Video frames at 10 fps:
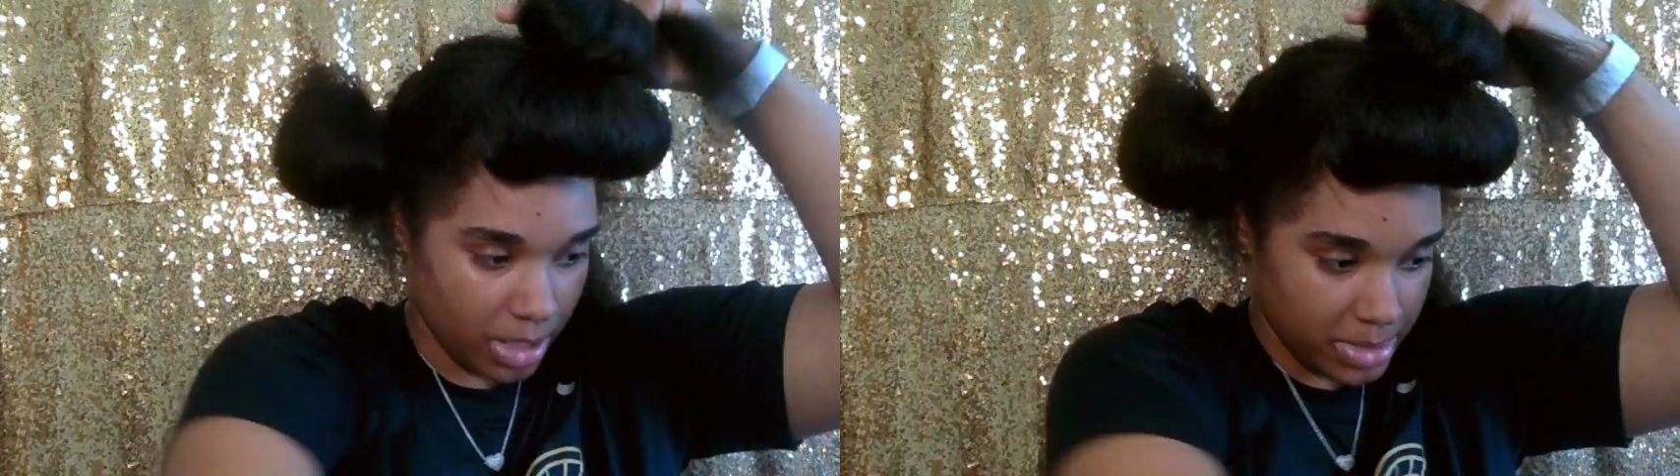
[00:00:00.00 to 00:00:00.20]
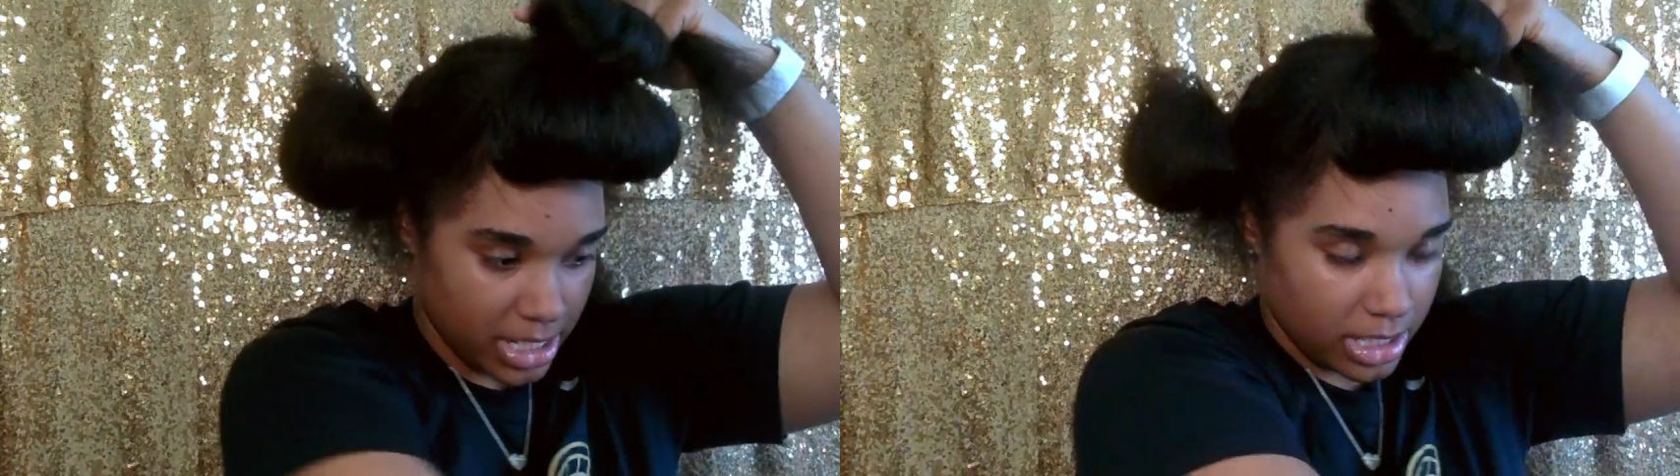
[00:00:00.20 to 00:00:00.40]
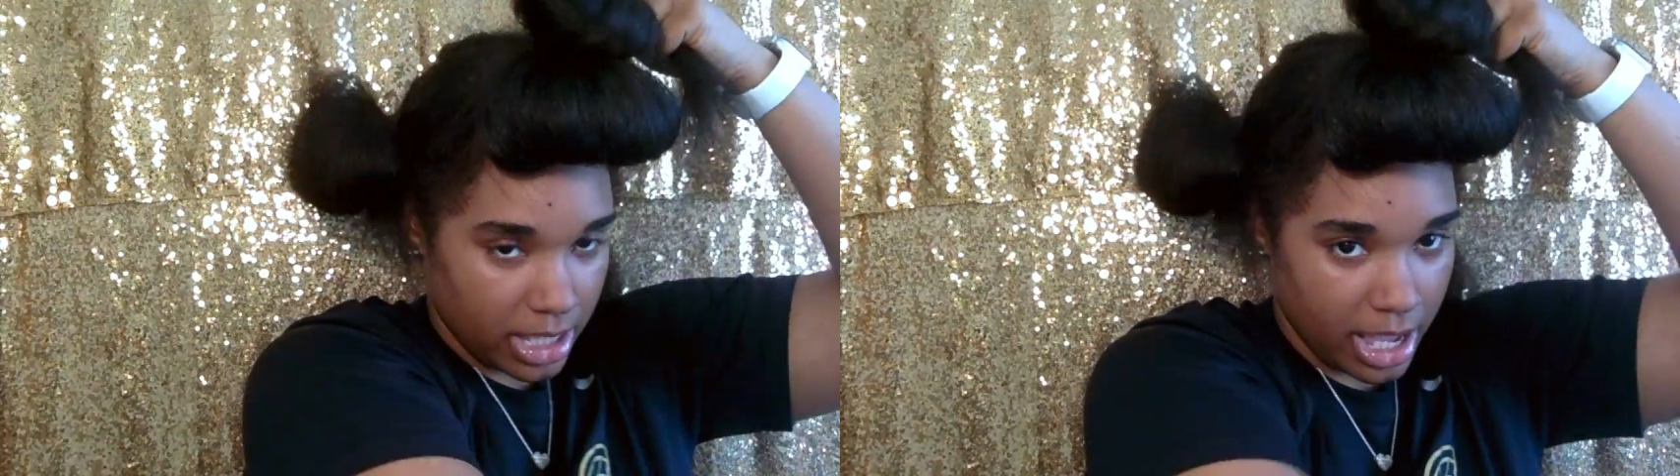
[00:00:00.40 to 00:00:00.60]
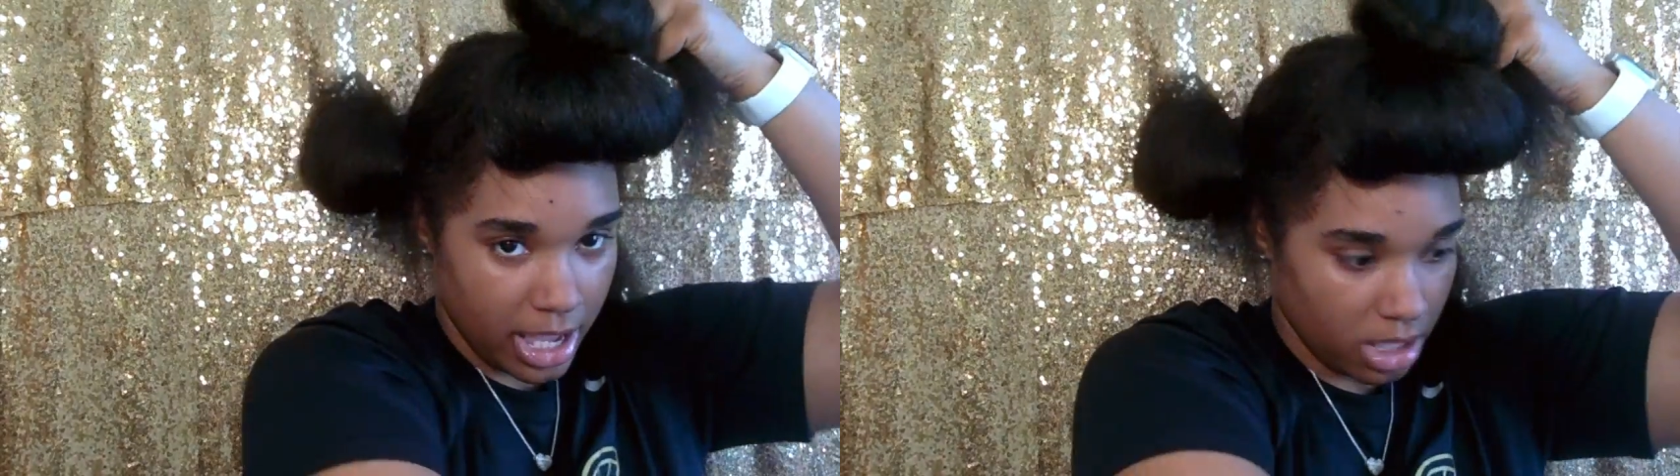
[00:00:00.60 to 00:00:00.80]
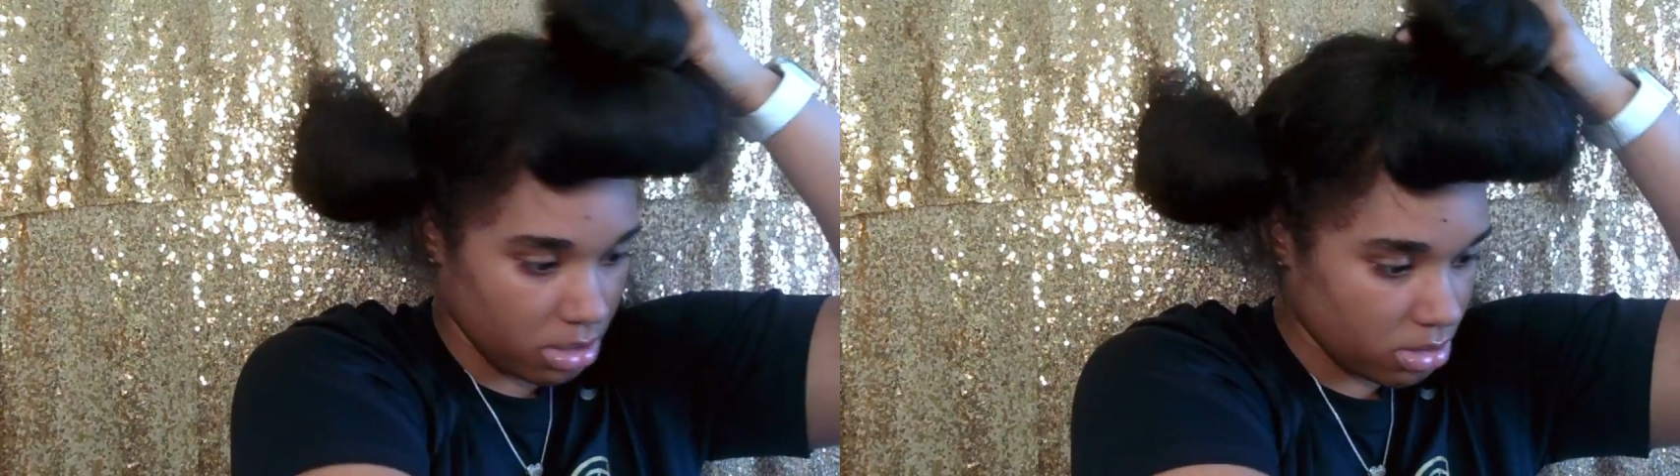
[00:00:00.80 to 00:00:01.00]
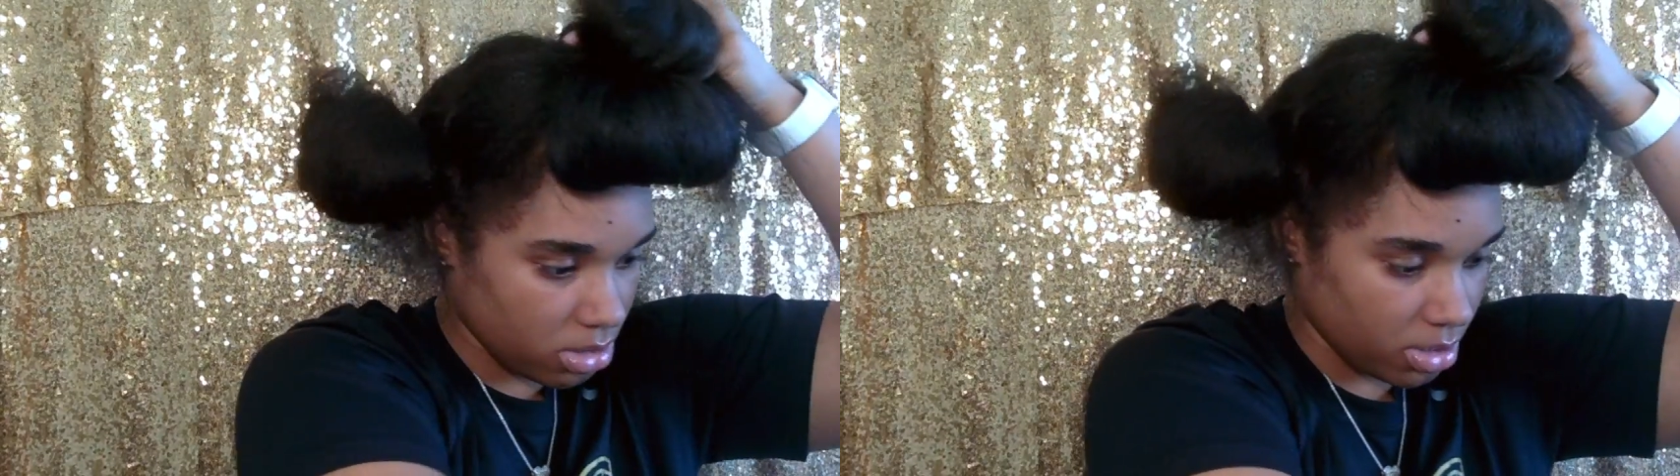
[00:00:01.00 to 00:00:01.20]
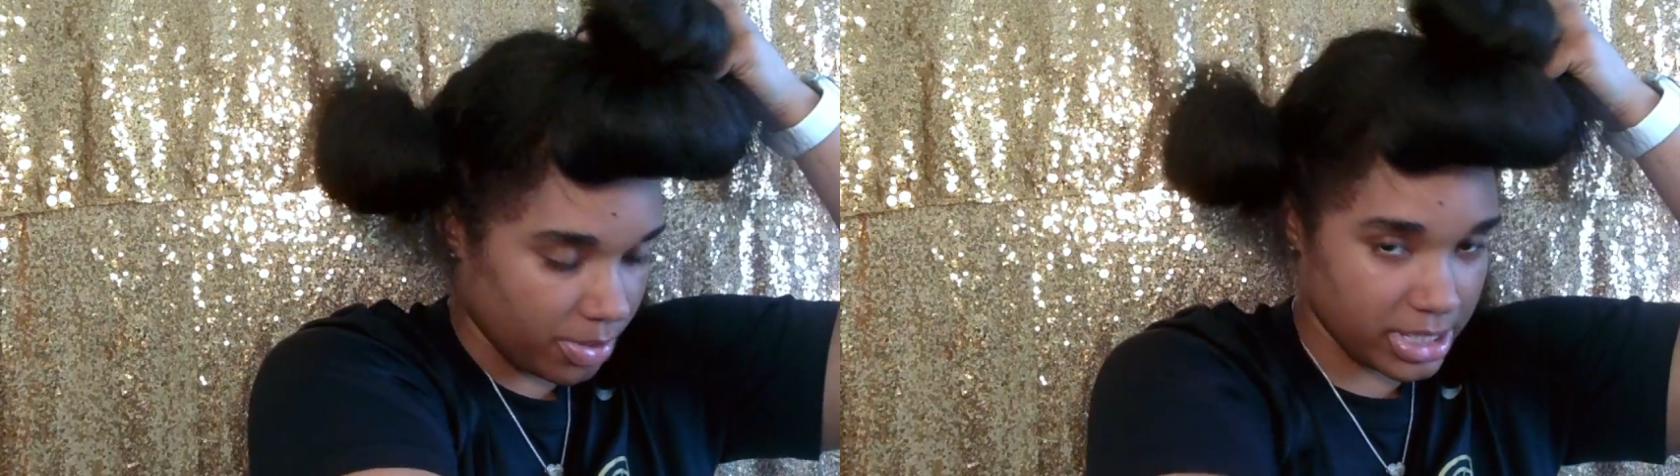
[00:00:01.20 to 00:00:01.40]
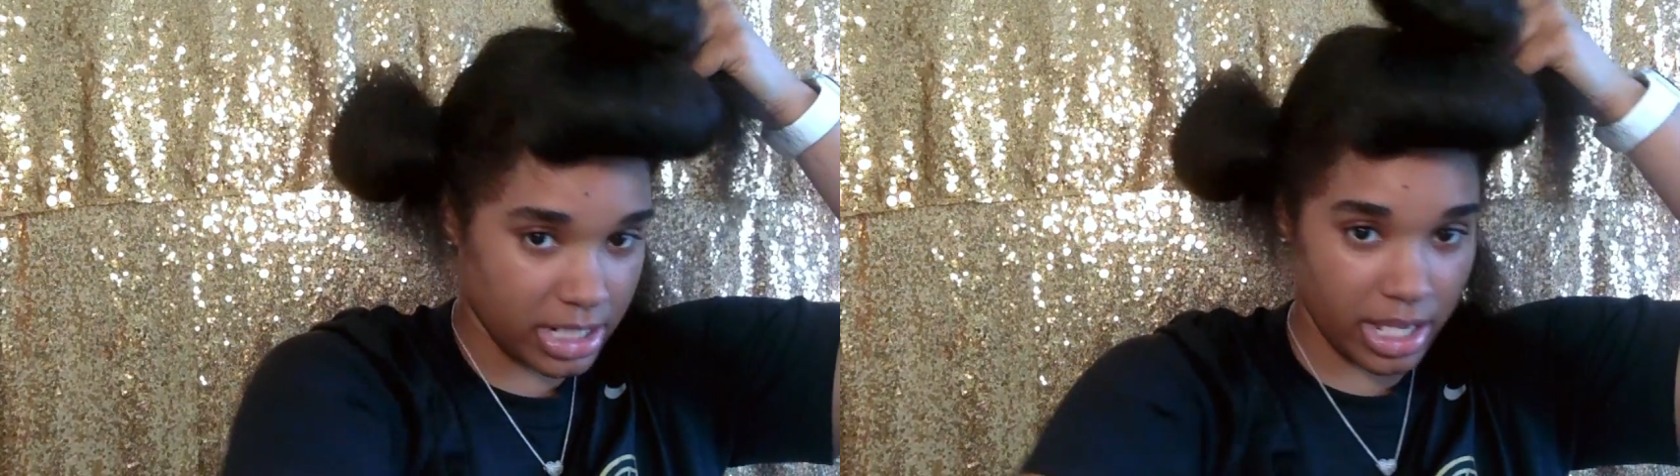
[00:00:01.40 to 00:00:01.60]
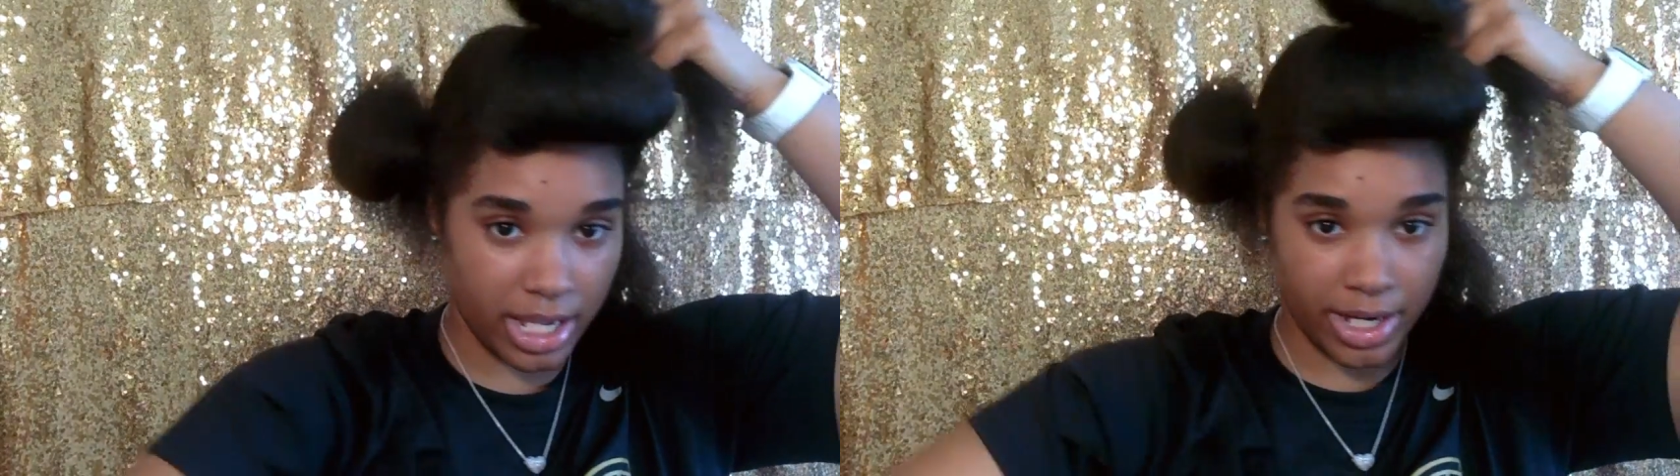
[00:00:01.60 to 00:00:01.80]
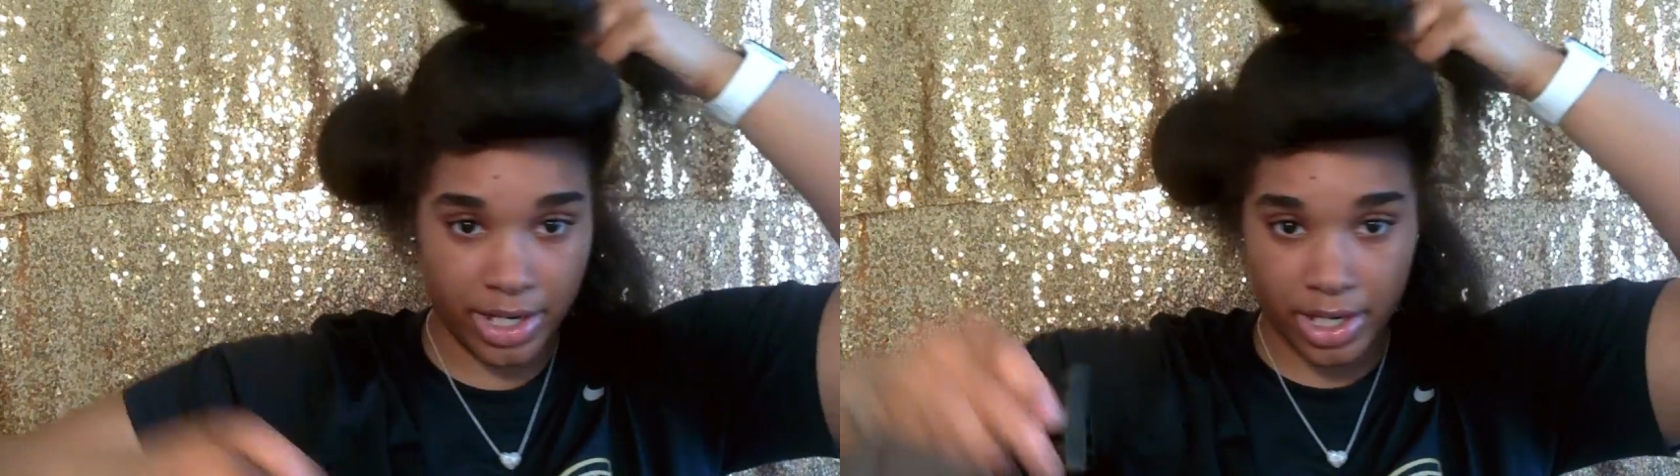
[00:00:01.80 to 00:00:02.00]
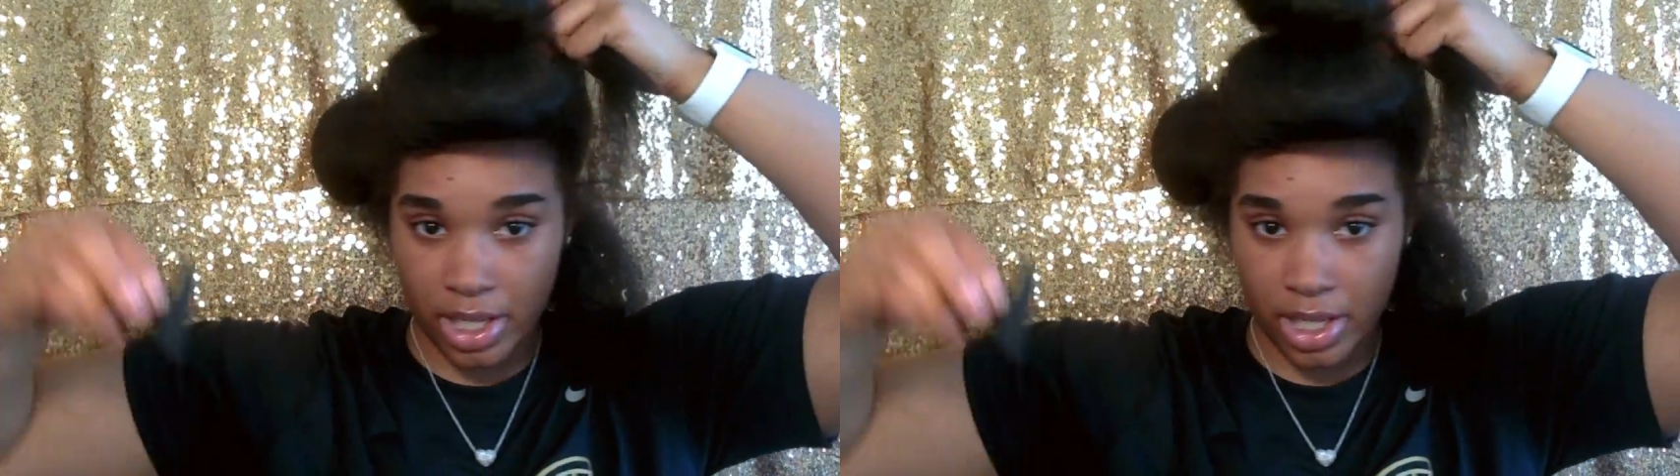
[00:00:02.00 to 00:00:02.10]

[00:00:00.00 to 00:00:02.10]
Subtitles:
I'm going to take the rest of the hair.